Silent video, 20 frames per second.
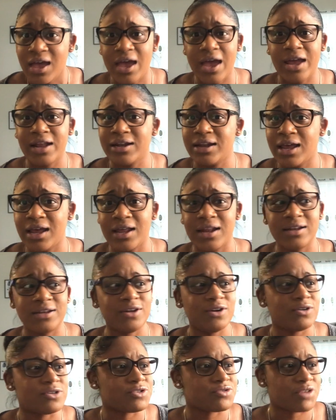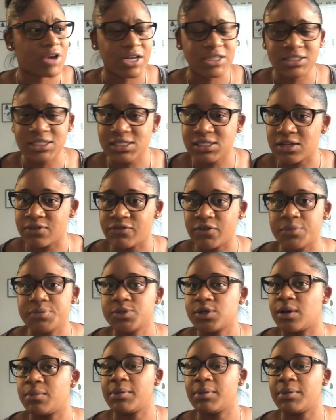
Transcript: and then you know scratching stuff up so